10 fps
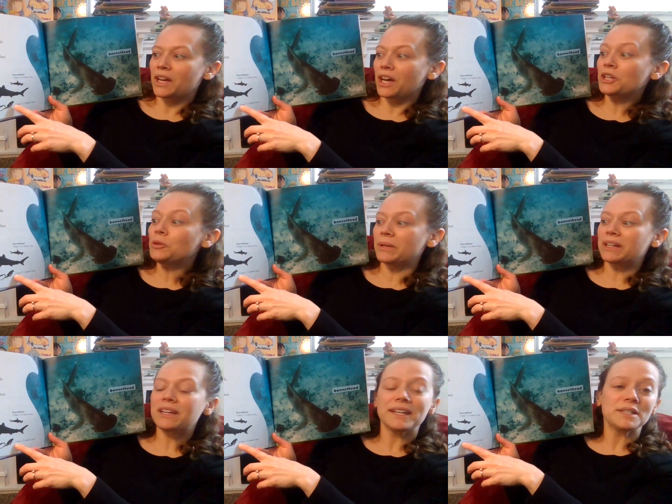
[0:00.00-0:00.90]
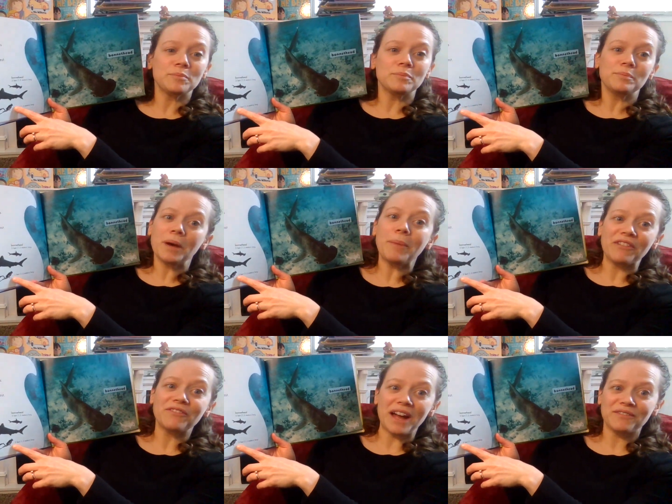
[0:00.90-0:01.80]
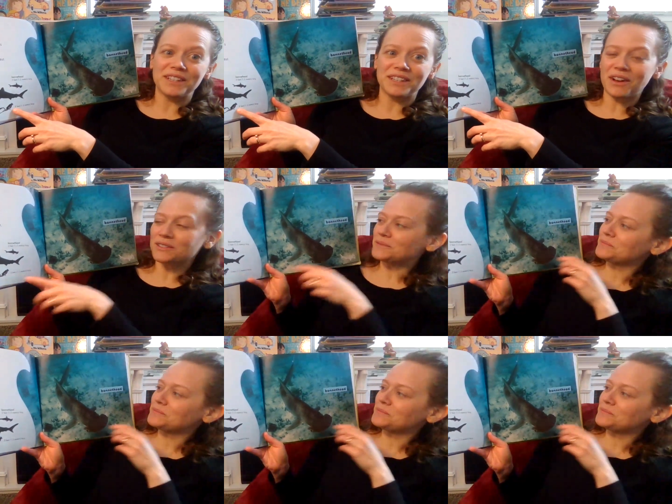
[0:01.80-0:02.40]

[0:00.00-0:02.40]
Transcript: A human is about 5 feet long.